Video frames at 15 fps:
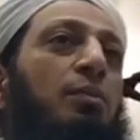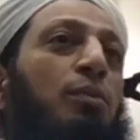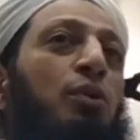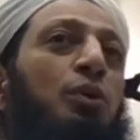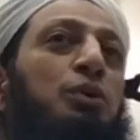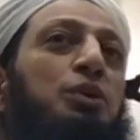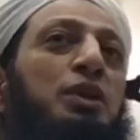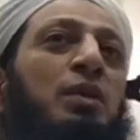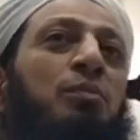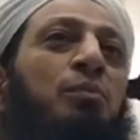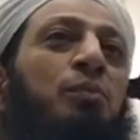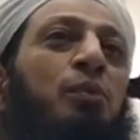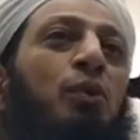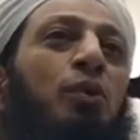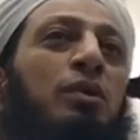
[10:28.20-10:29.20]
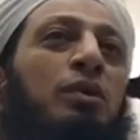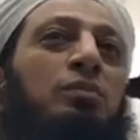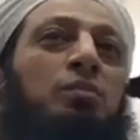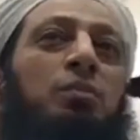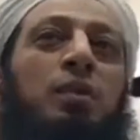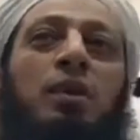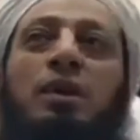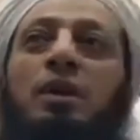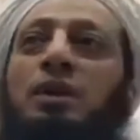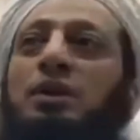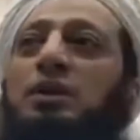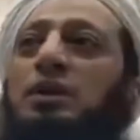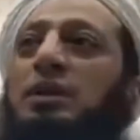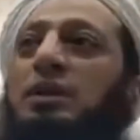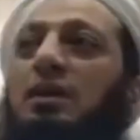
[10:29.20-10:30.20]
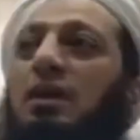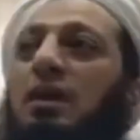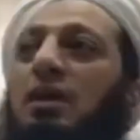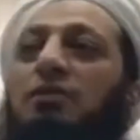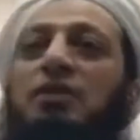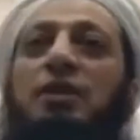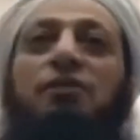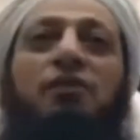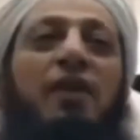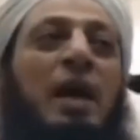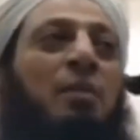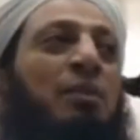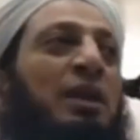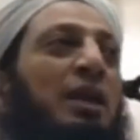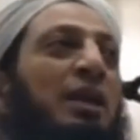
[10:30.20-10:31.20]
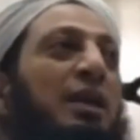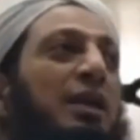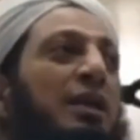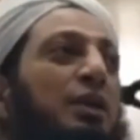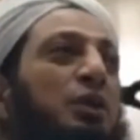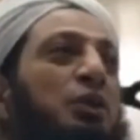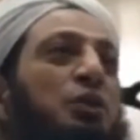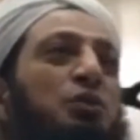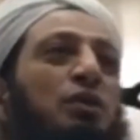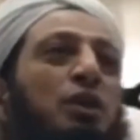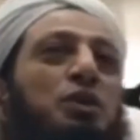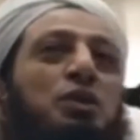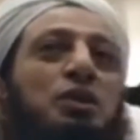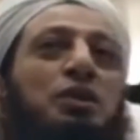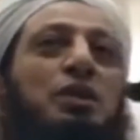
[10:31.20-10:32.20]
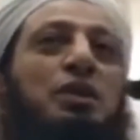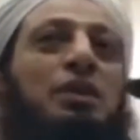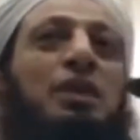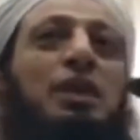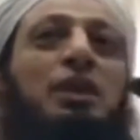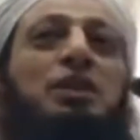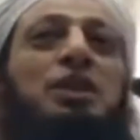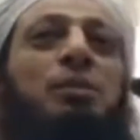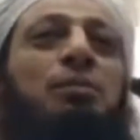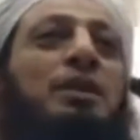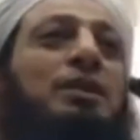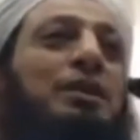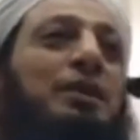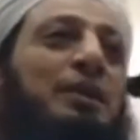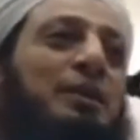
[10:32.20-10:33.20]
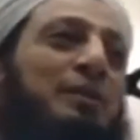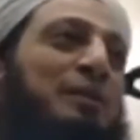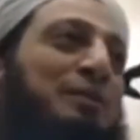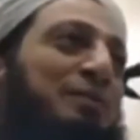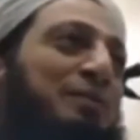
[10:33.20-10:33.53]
The most important part of the family structure is the mother.